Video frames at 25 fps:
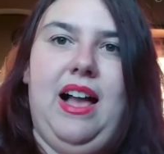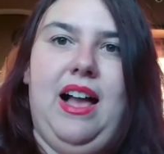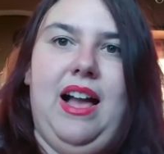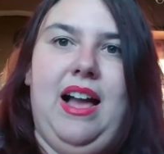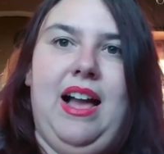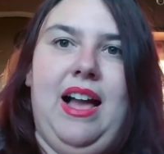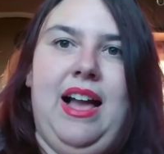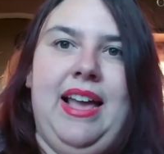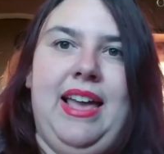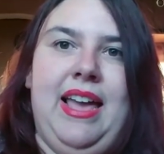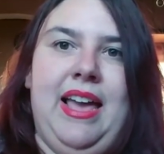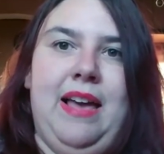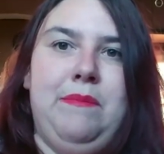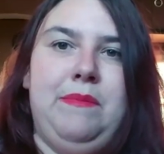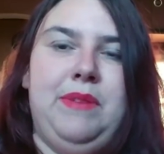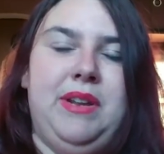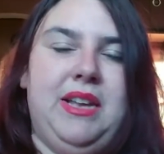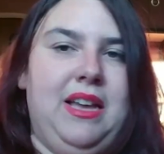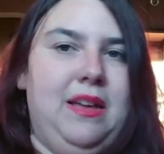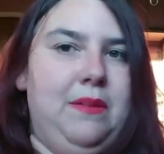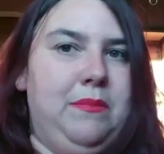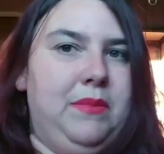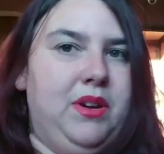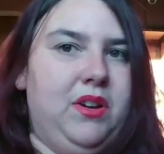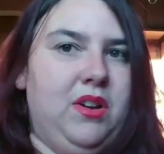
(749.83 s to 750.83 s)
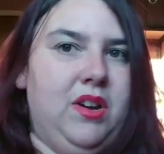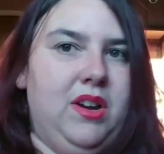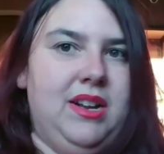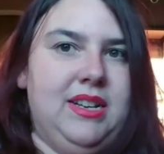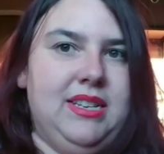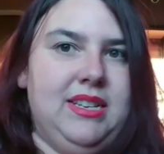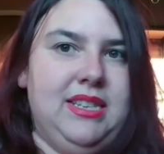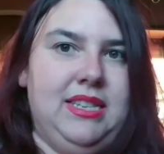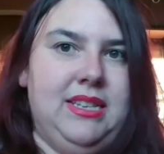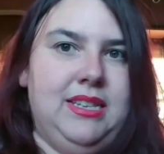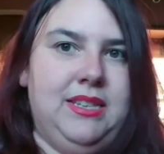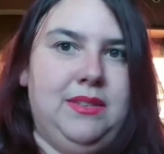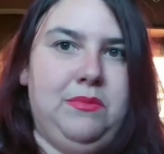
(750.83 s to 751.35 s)
I happened to come
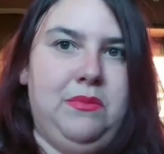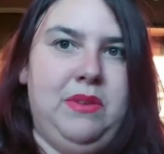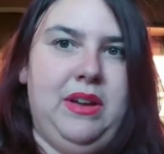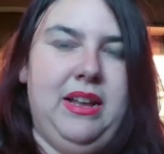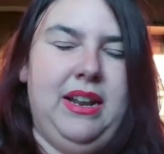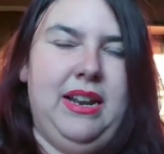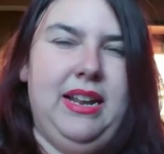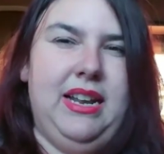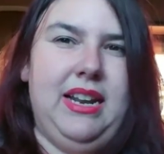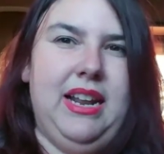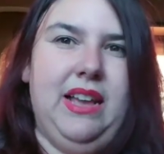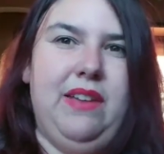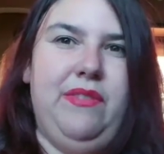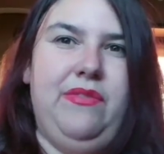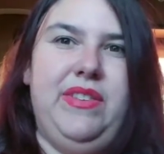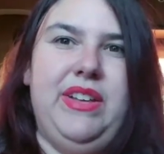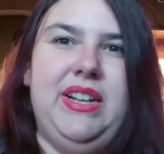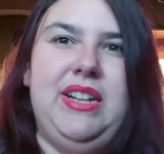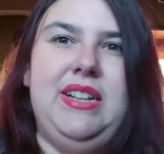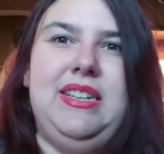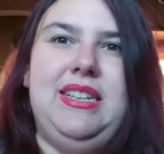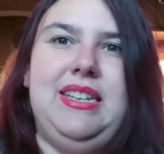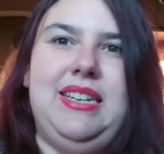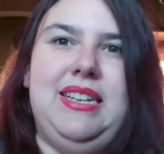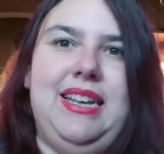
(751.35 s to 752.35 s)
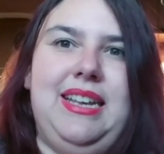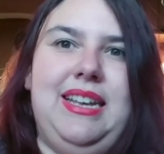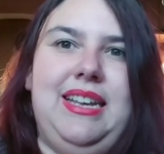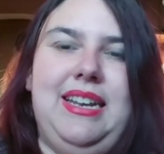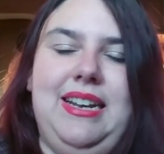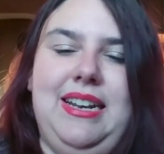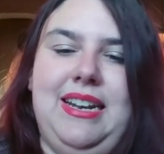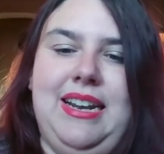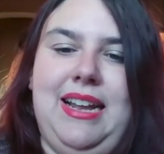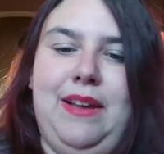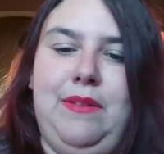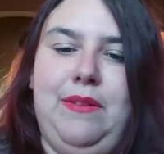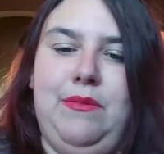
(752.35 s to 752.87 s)
across this one, and I felt it,
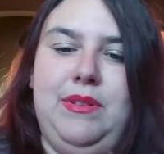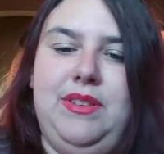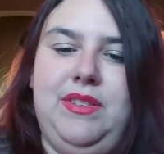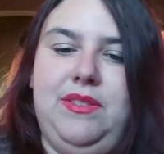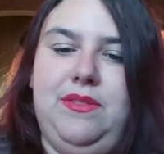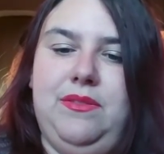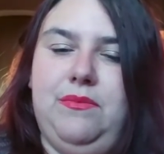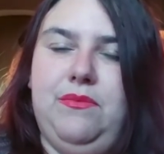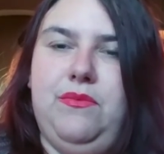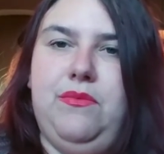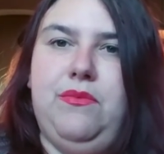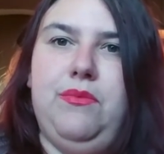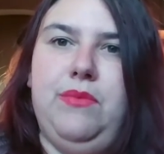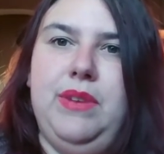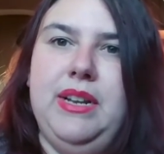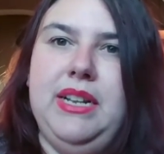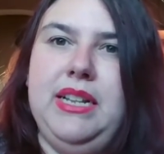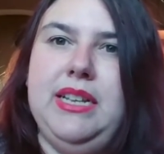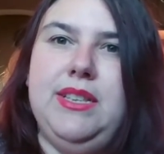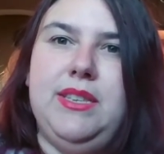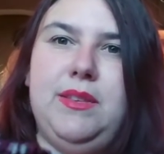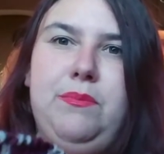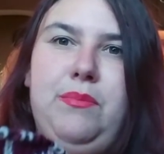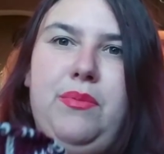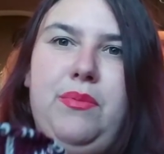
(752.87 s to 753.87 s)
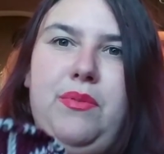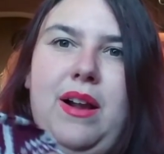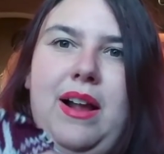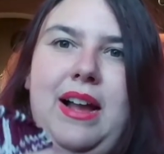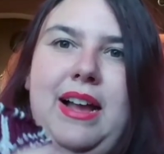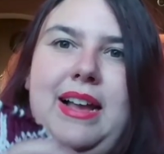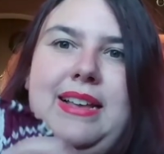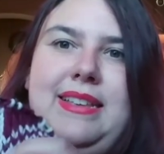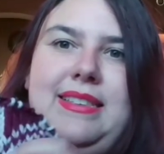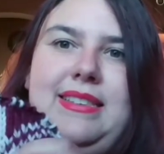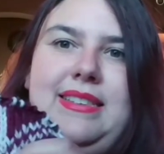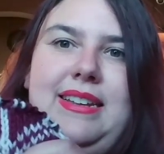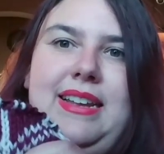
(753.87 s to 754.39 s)
and I was really
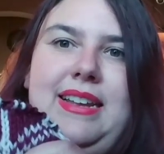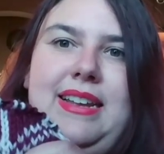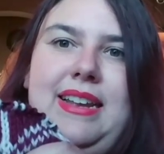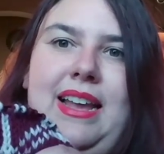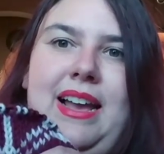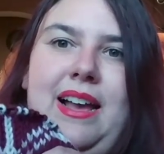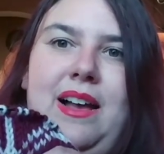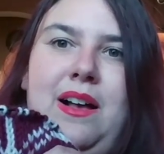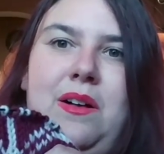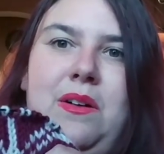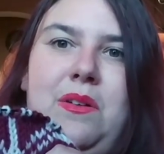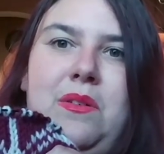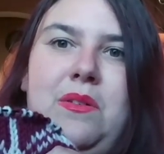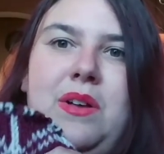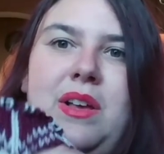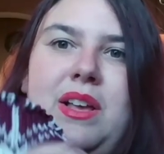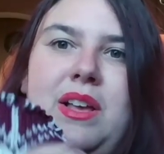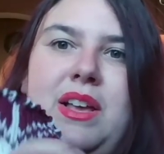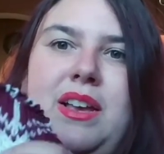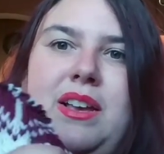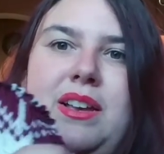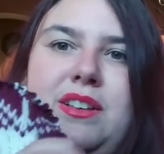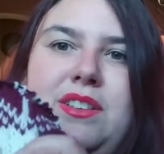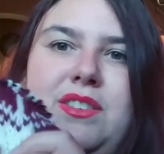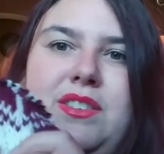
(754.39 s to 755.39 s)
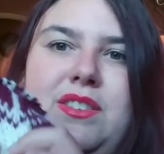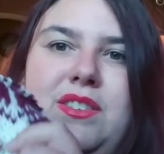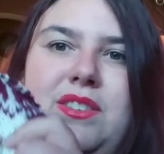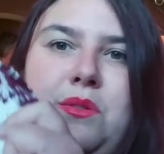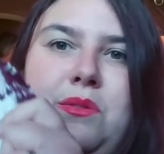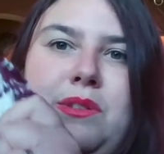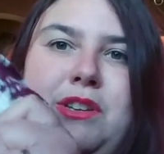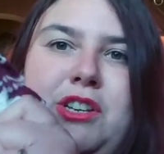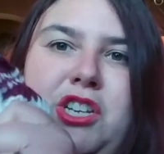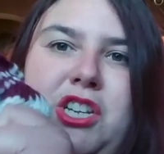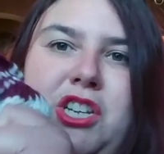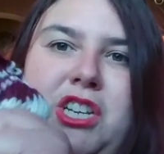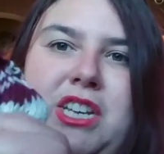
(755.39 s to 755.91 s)
surprised at how
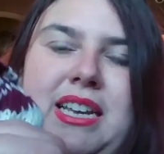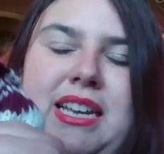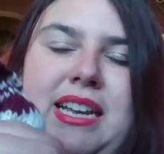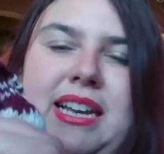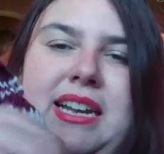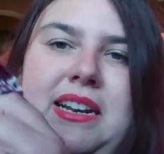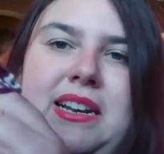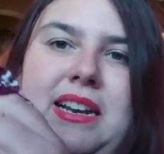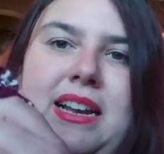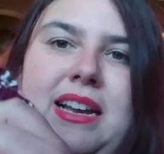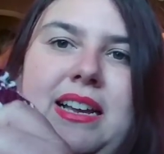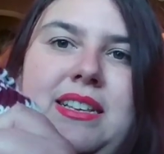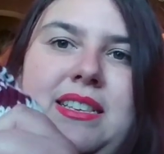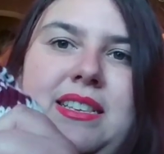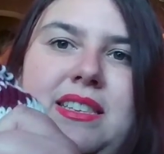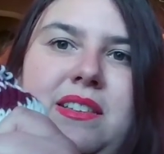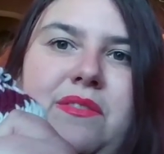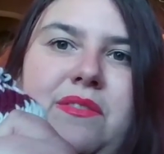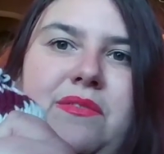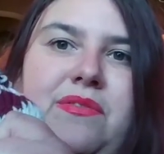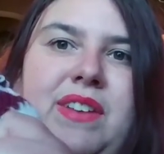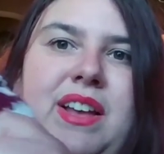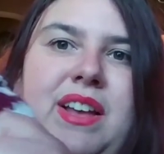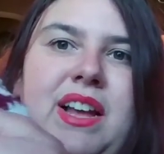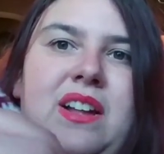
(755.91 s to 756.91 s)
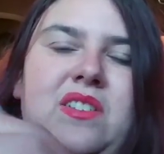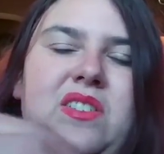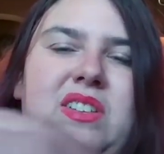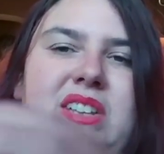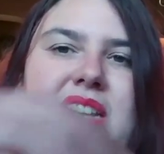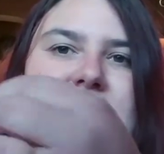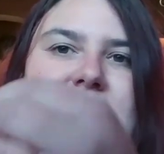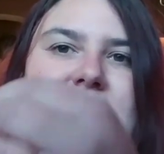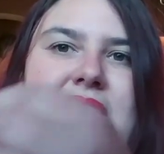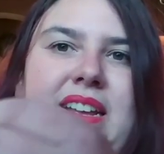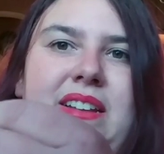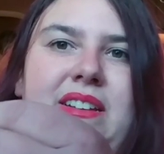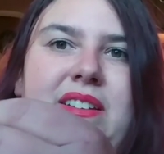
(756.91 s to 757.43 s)
squishy and nice it felt,
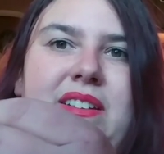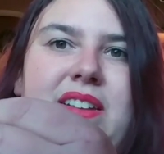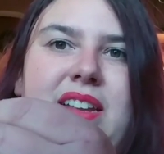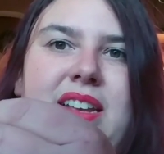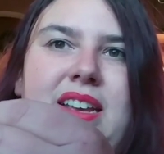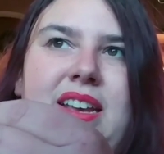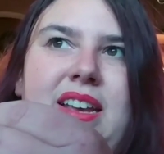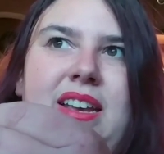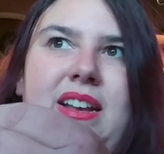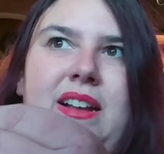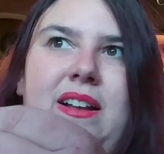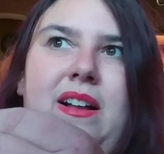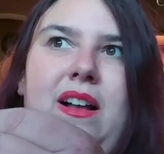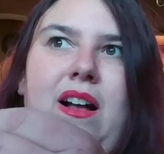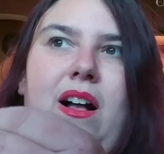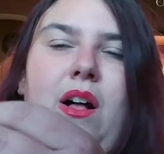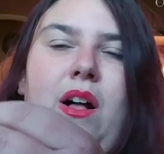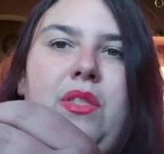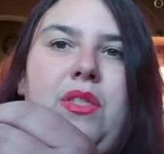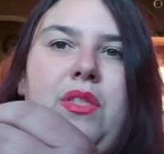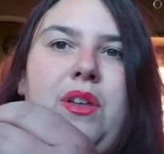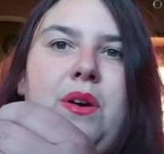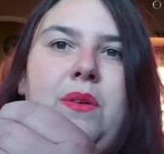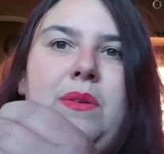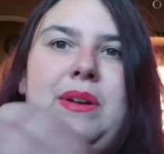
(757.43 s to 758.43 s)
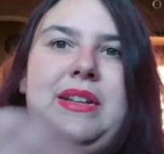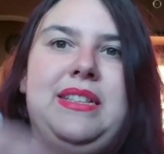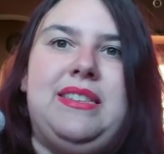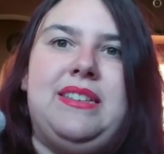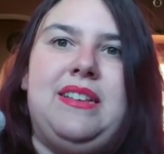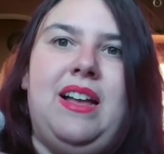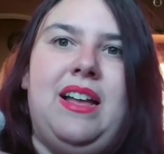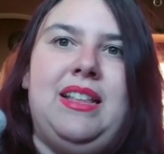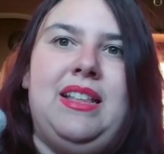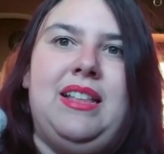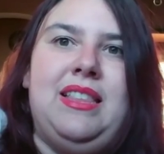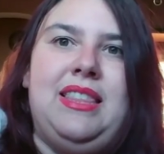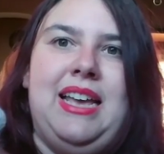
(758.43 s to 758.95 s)
and it, although it's
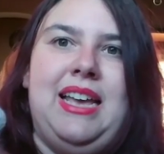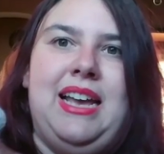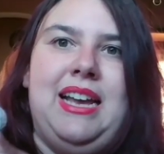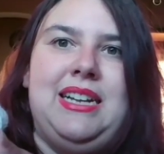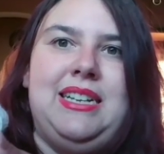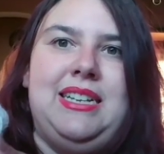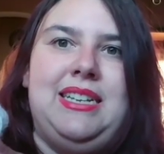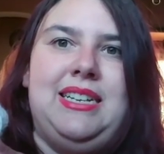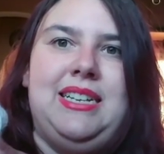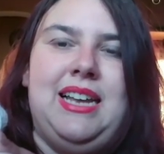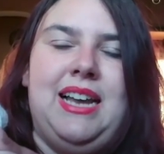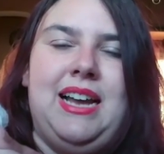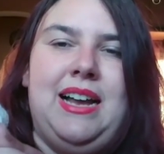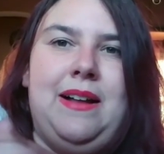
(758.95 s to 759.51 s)
got that